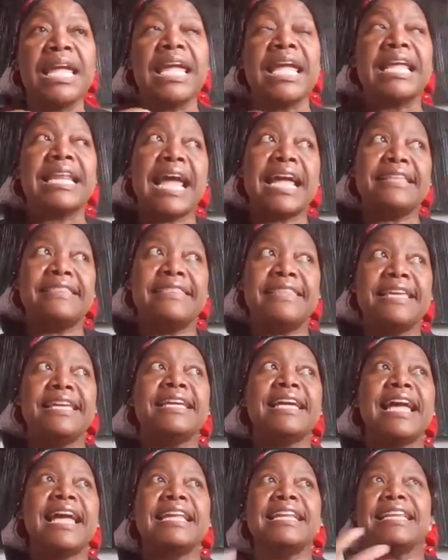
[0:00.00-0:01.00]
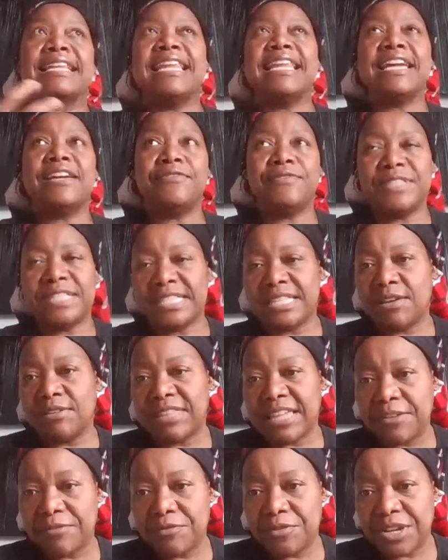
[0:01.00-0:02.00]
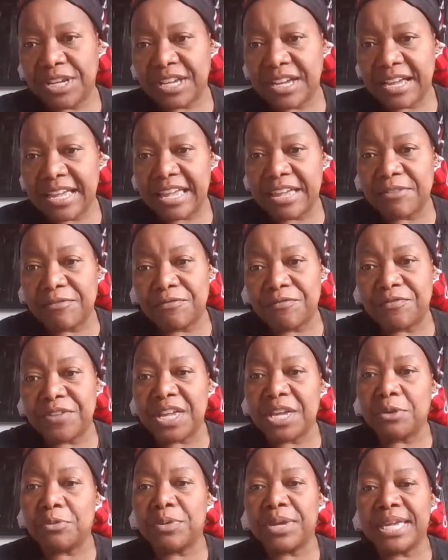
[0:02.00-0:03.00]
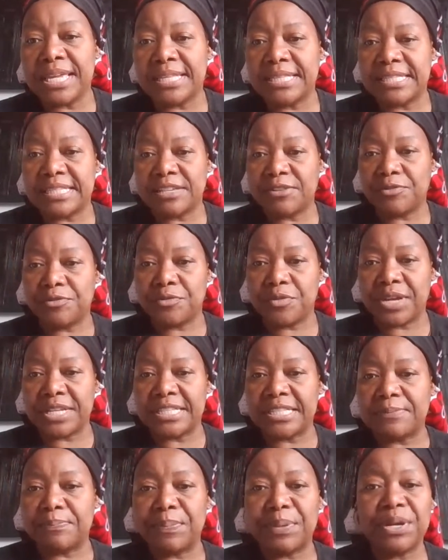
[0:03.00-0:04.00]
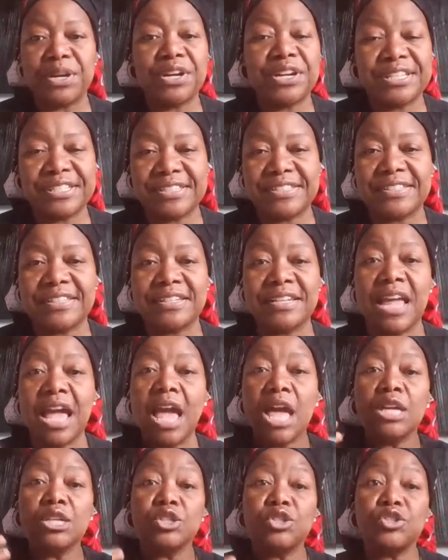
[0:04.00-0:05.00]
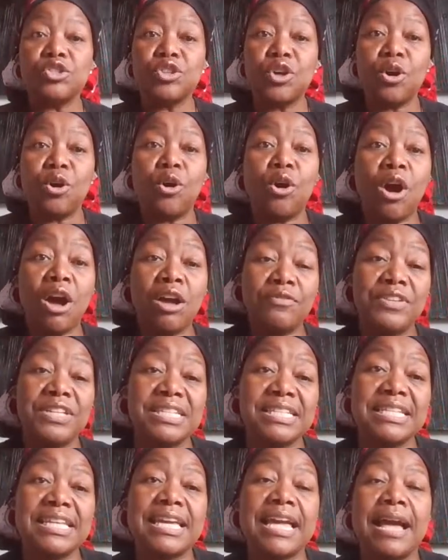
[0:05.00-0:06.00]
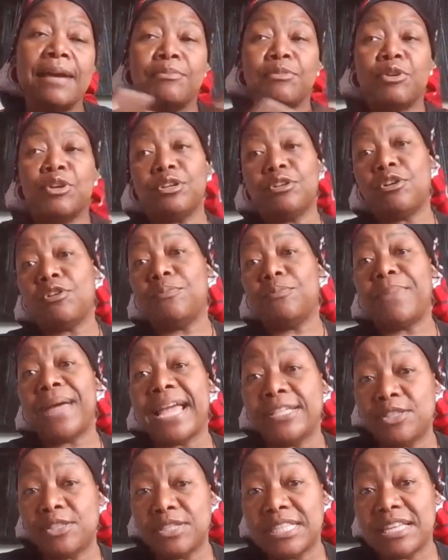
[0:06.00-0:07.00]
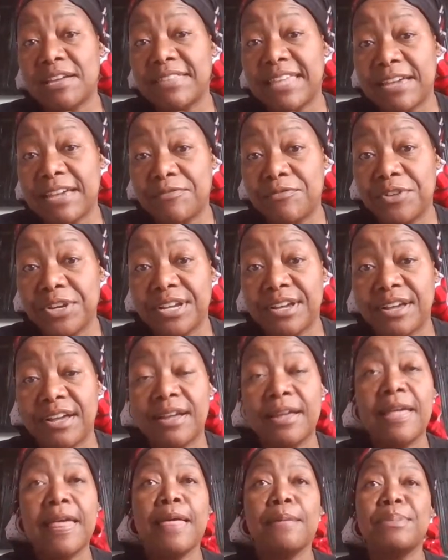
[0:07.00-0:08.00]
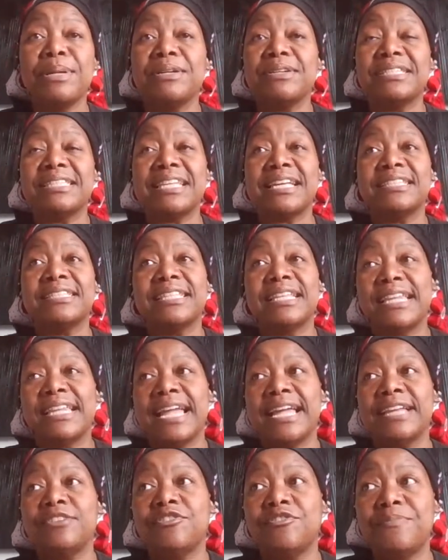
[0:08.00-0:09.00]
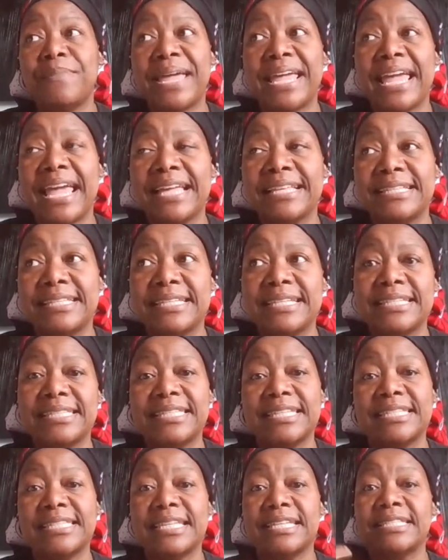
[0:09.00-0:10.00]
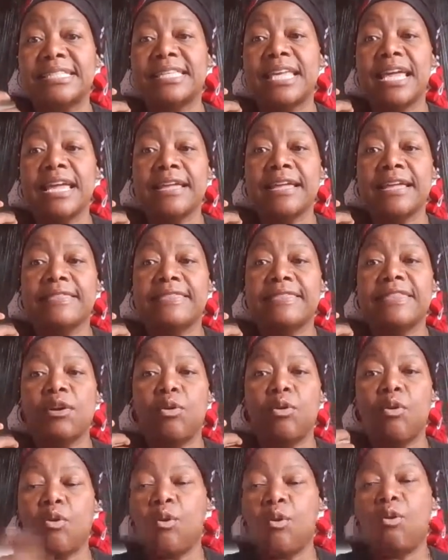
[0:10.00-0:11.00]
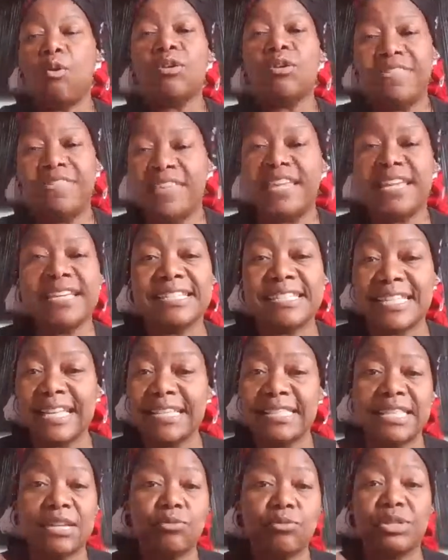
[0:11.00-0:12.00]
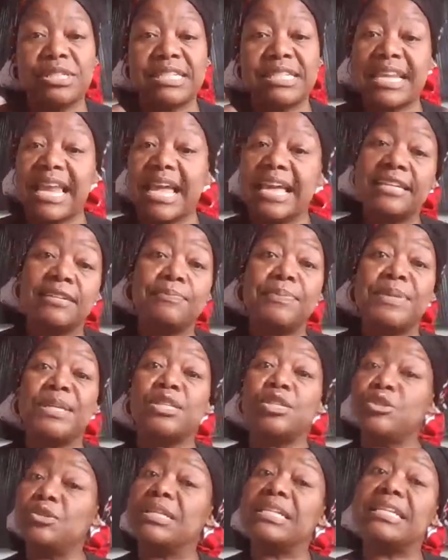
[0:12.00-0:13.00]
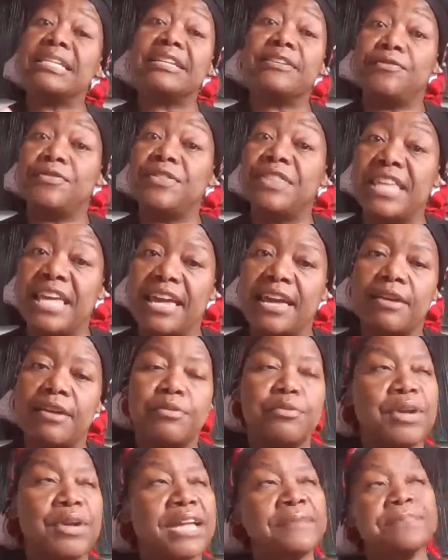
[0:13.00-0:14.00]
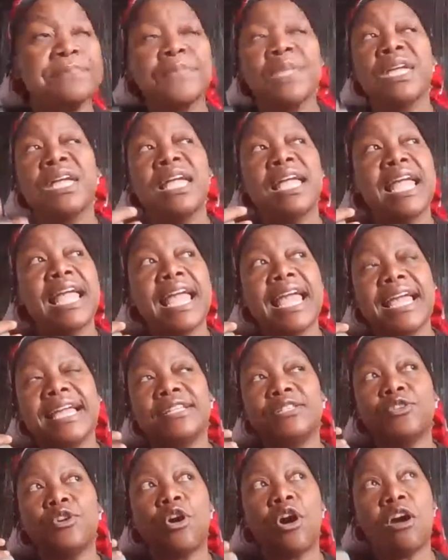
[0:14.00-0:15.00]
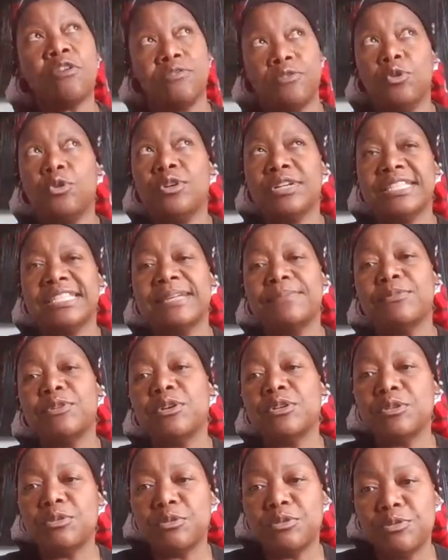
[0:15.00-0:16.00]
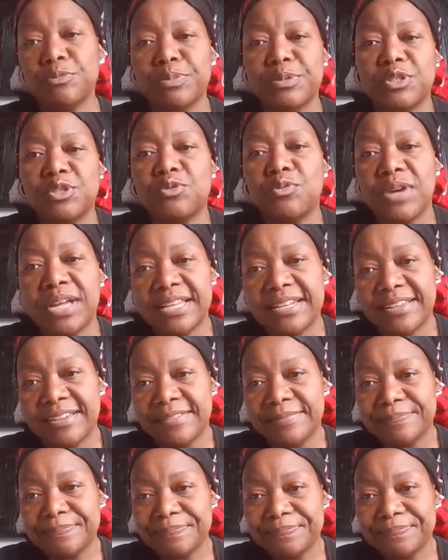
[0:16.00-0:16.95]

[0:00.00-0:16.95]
And I think I left South Africa a very different person. So obviously, I'm going to go back to South Africa because that's the land of my ancestors. And the whole thing is that they would like me to live there, right? And of course, I'm going to go to Botswana.